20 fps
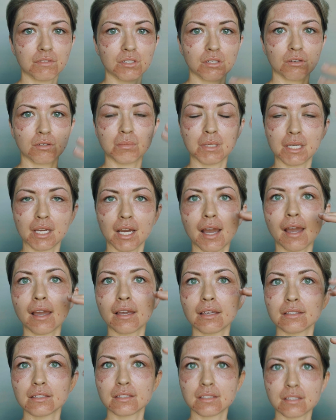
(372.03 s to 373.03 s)
So it'd be
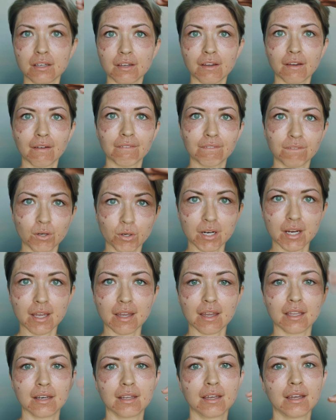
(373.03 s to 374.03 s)
eyes,
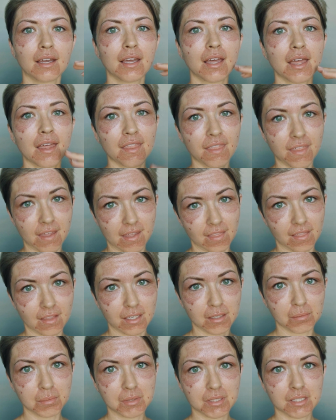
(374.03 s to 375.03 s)
forehead, then
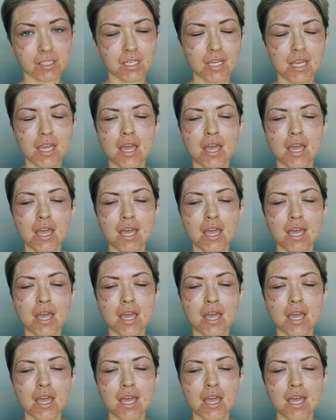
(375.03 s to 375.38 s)
lips.